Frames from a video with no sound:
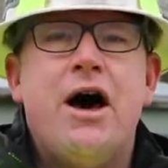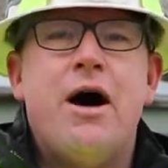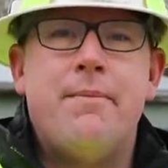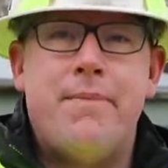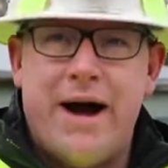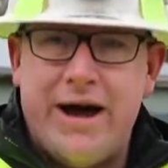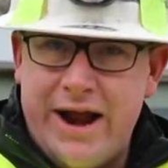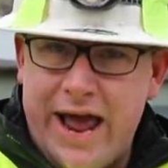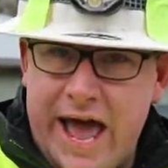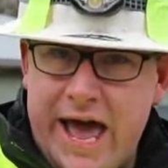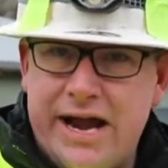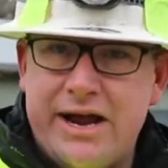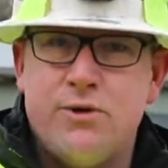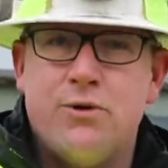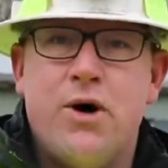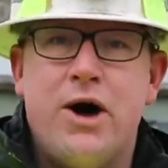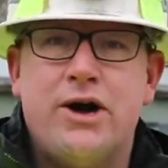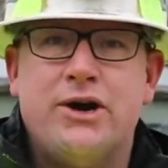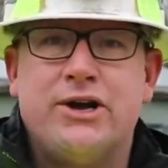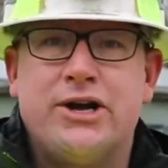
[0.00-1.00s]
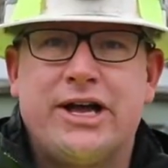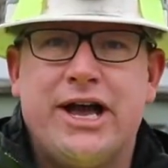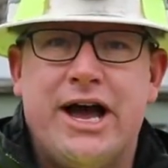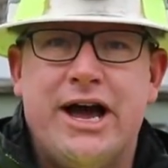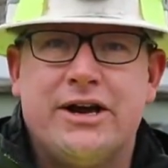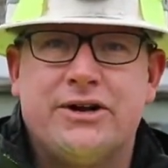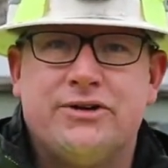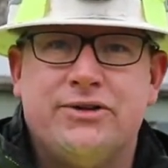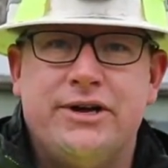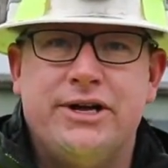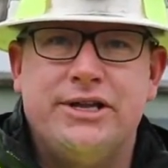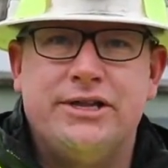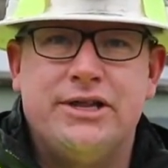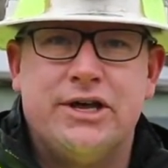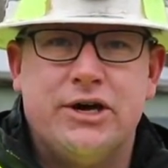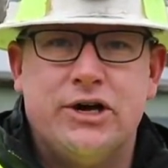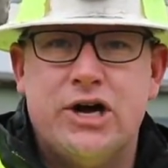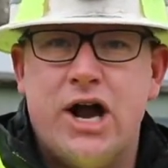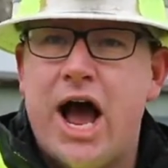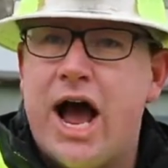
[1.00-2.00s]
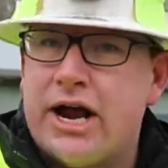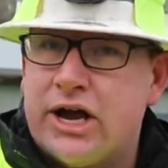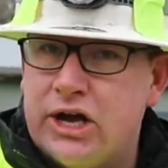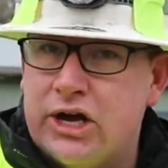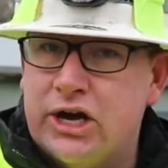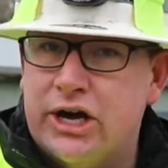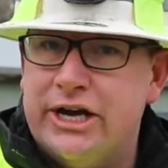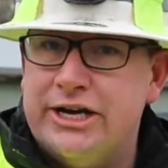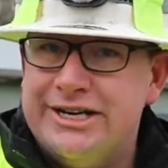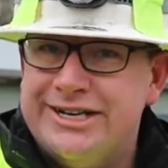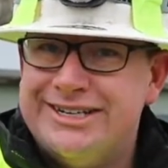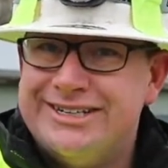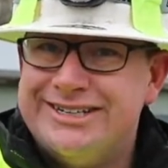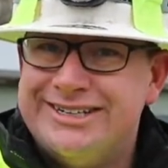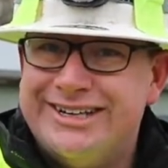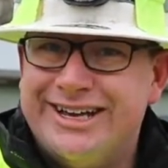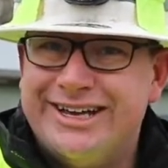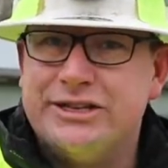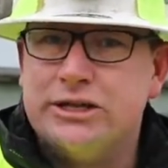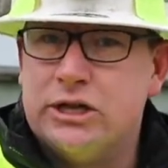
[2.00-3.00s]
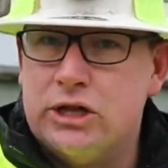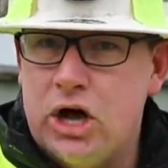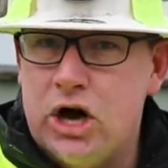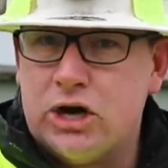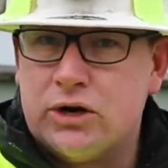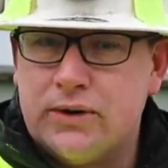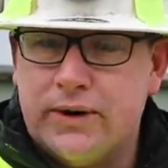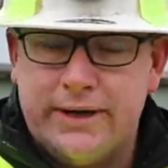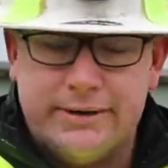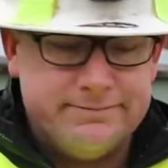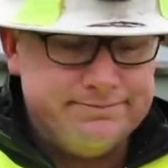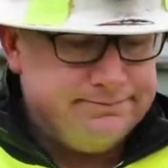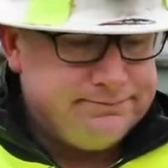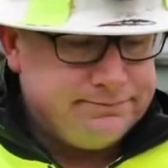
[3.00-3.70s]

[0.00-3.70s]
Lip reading: about adding water to concrete that are not good in the long run.